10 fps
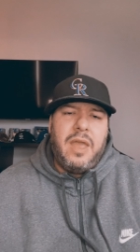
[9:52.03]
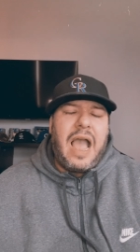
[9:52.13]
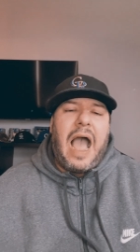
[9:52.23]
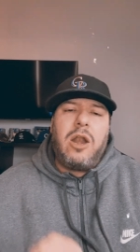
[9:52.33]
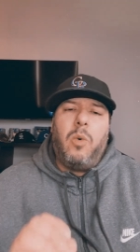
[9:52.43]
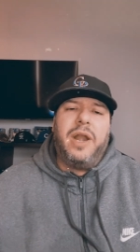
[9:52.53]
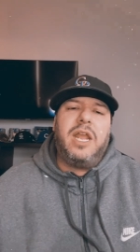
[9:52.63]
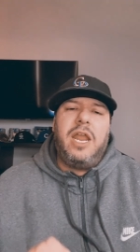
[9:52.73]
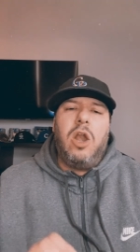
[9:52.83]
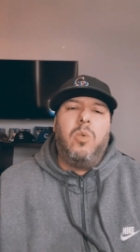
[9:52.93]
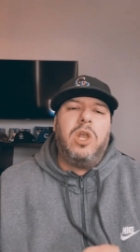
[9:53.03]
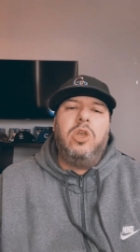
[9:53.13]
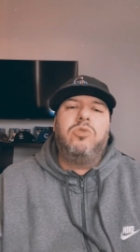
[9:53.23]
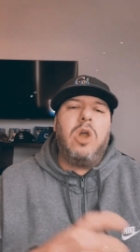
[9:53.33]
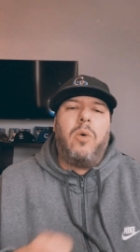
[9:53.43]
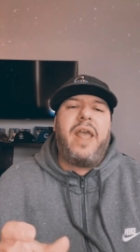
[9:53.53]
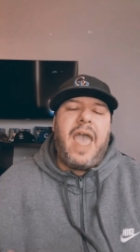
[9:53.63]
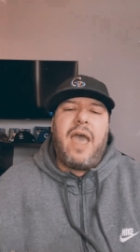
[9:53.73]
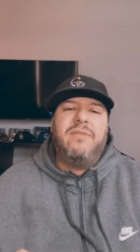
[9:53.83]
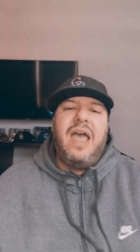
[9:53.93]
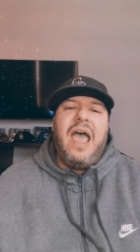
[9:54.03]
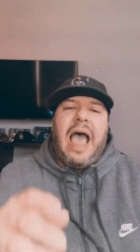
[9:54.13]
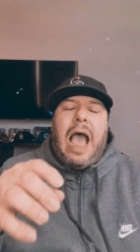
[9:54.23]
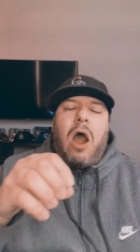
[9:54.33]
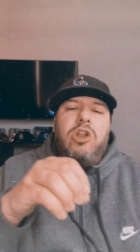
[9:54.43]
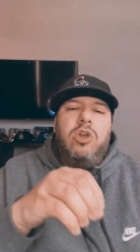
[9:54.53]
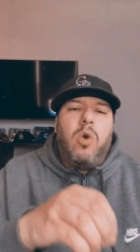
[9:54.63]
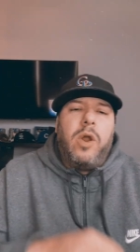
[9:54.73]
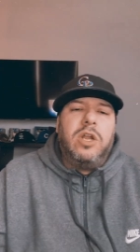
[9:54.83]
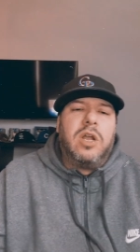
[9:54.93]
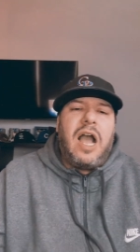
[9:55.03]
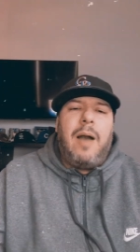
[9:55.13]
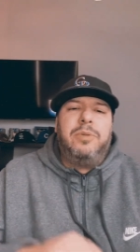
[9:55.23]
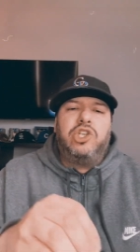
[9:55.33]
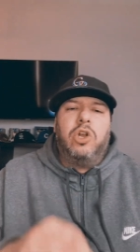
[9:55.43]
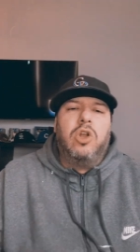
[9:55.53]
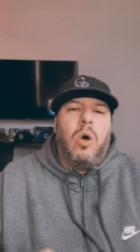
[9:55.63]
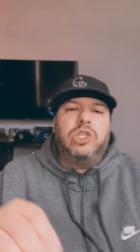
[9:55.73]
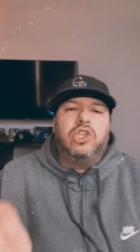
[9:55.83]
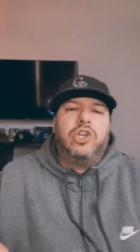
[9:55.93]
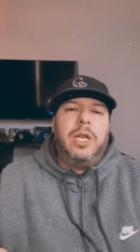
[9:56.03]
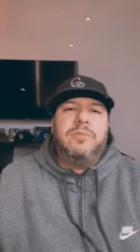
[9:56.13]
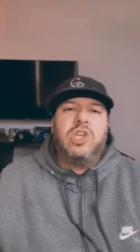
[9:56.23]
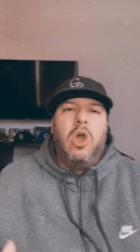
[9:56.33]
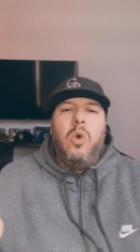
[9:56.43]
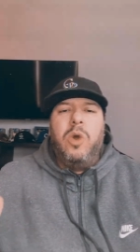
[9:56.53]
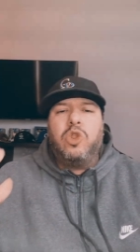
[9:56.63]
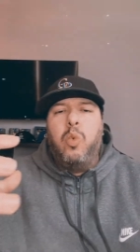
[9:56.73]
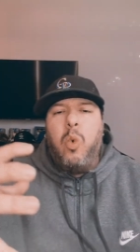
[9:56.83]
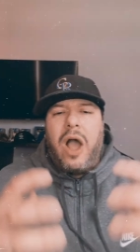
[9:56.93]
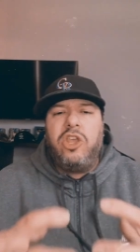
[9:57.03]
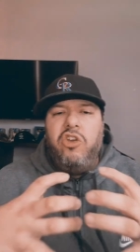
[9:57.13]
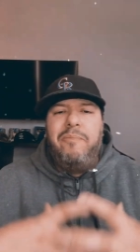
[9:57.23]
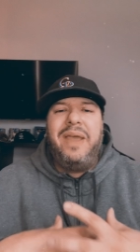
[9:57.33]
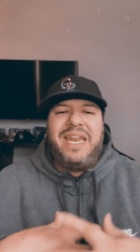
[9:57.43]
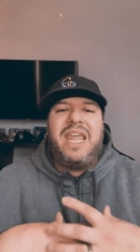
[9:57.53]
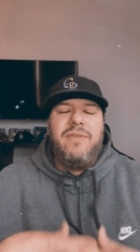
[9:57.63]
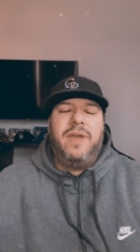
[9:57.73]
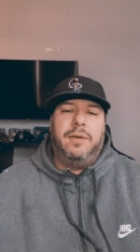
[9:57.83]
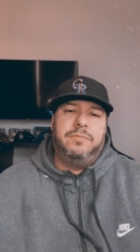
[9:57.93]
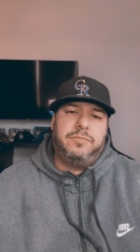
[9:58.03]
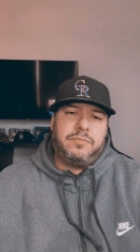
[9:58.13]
I don't want to hear what you don't have. How are you going to accomplish your goals and dreams with what you've been given?